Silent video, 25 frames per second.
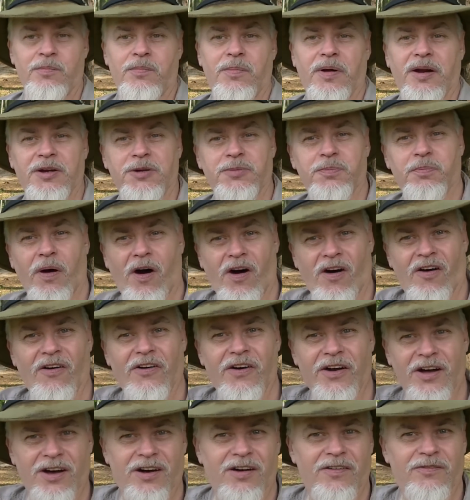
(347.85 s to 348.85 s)
but it's
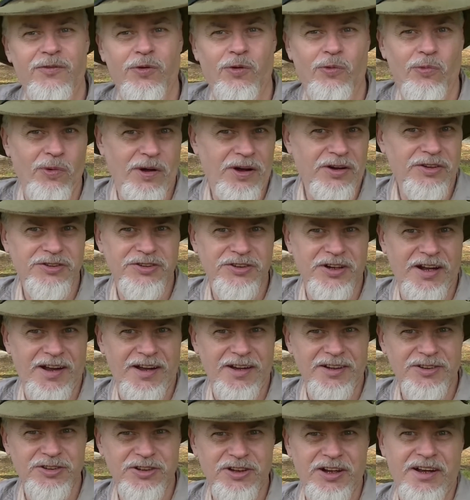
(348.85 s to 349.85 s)
part of the
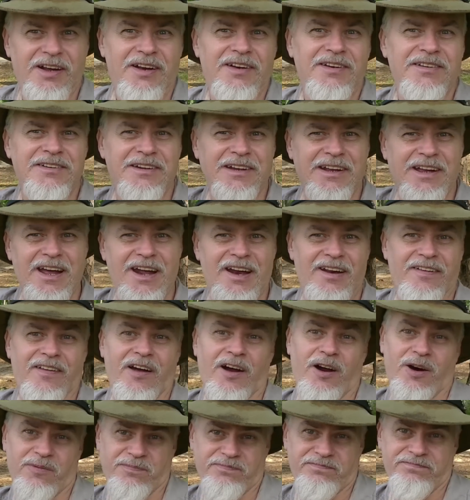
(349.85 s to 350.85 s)
rucksack set to get it
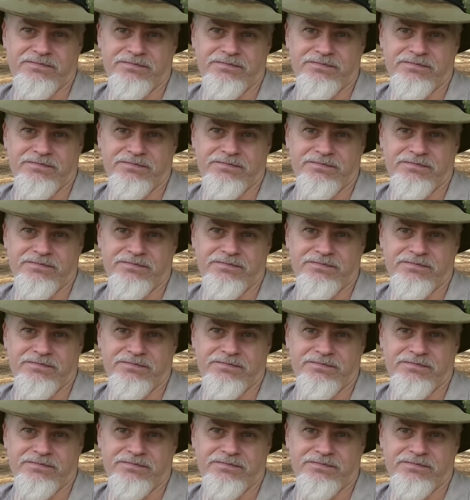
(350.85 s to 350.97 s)
there.